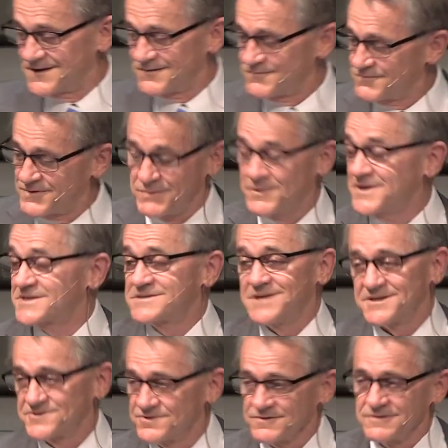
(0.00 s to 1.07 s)
when it's
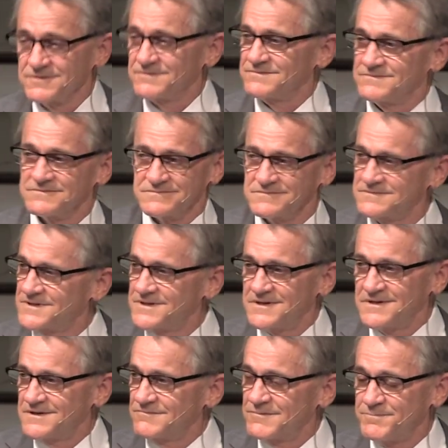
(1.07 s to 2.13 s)
not true.
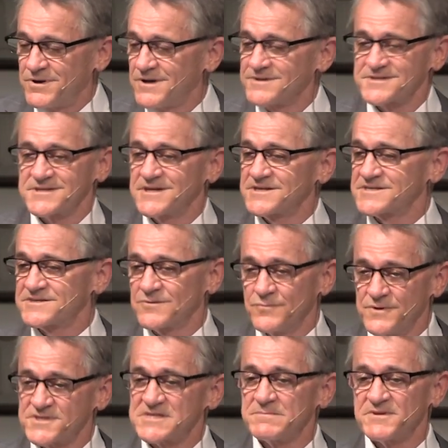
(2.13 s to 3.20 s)
When Paul says the
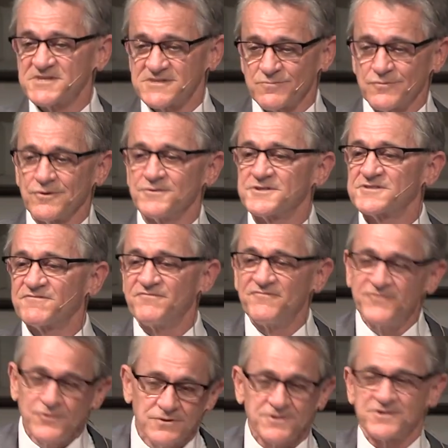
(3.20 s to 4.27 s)
wisdom of this world is
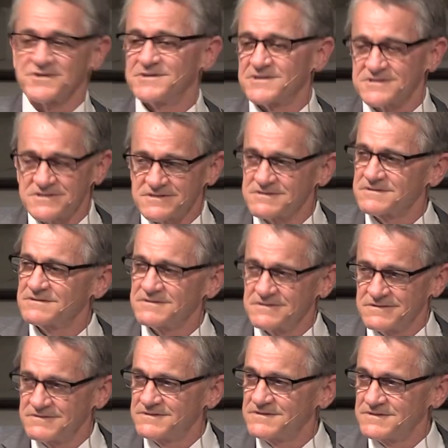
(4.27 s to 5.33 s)
foolishness,
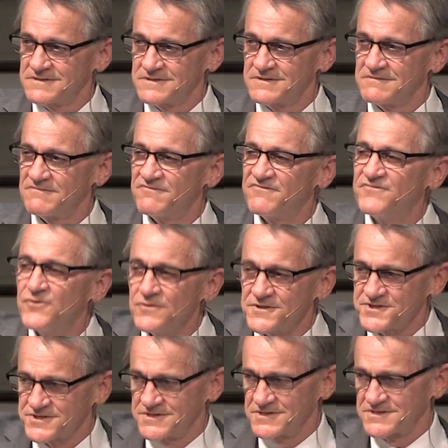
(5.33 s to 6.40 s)

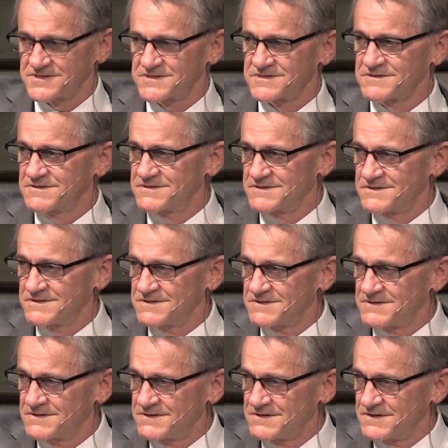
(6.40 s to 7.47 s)
foolishness.
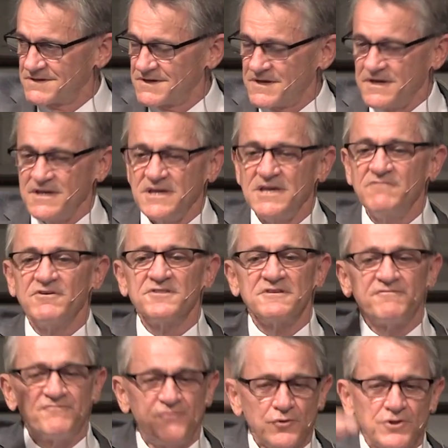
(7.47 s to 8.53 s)
Even
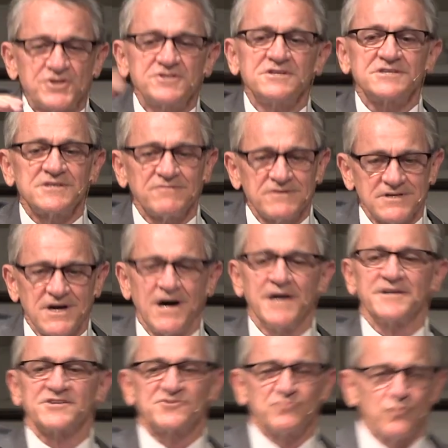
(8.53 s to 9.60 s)
the foolishness of God is